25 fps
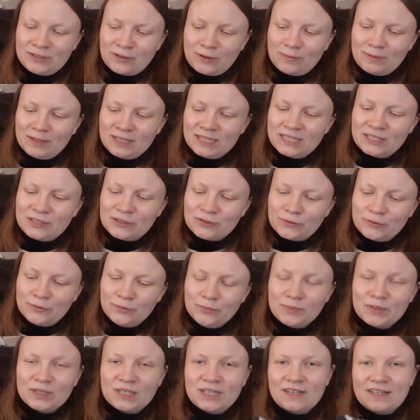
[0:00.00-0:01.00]
normally do,
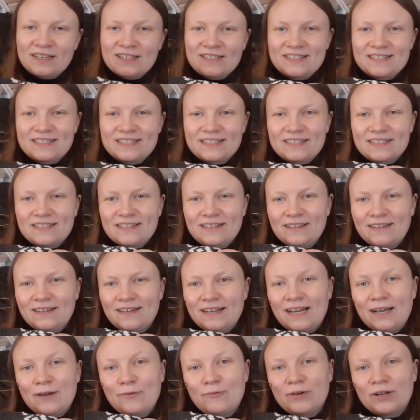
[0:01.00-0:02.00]
because
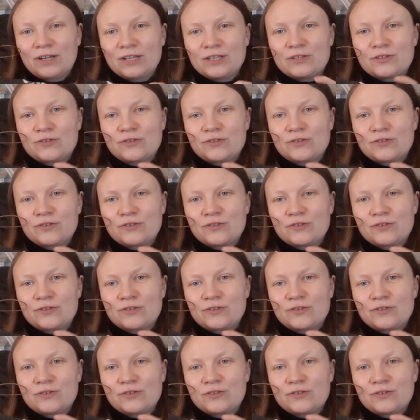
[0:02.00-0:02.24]
I wanted